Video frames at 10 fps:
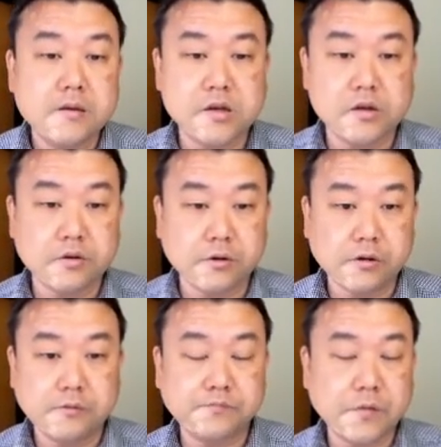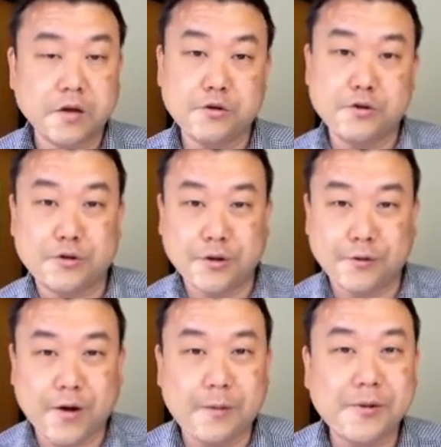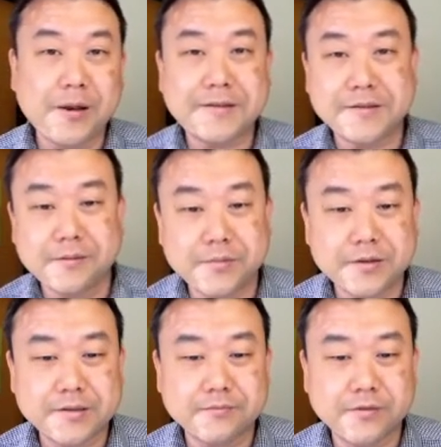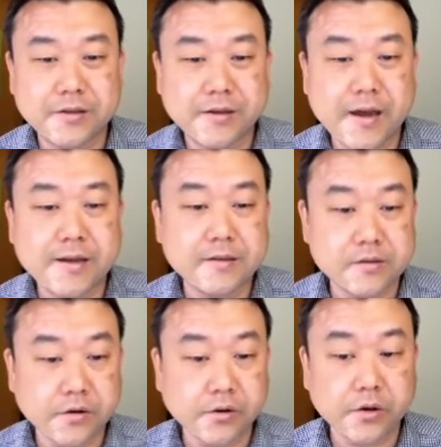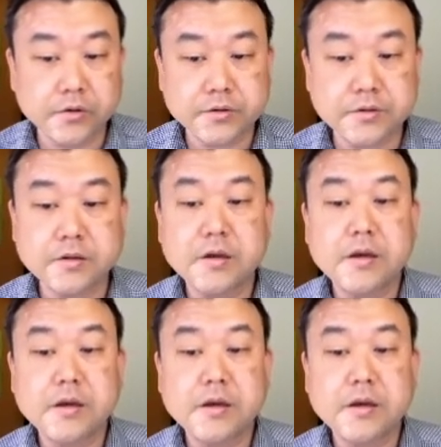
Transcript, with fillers: general uh, use of complex numbers with the AC circuits.